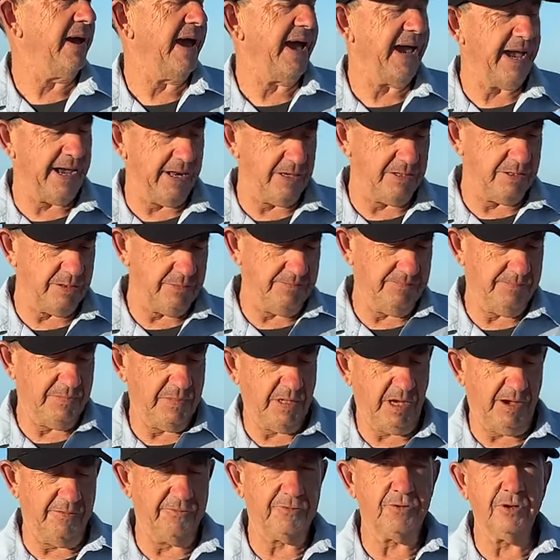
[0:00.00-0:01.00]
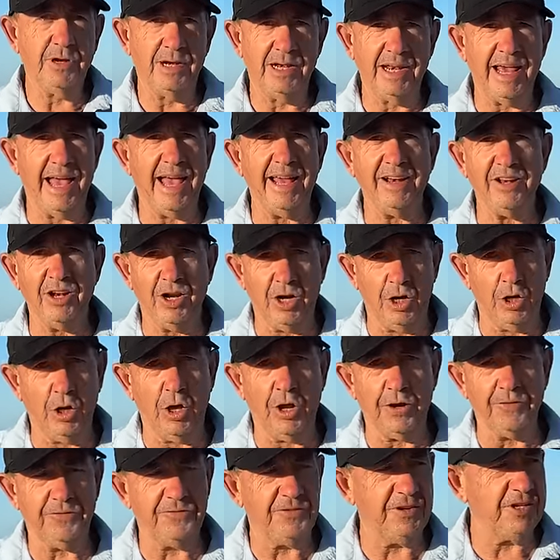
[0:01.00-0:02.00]
and I've landed a
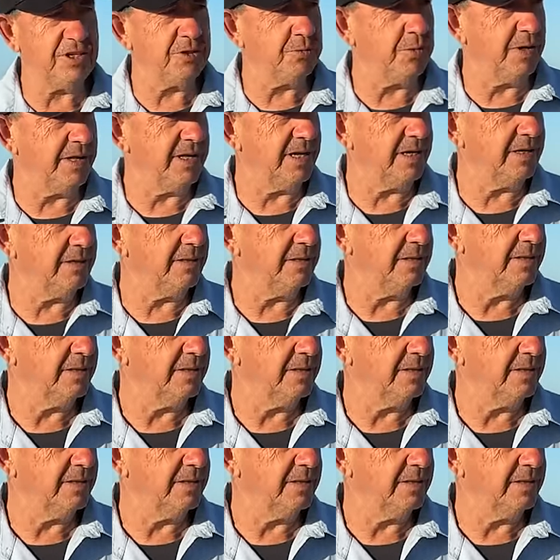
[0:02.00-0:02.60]
lot of fish with it.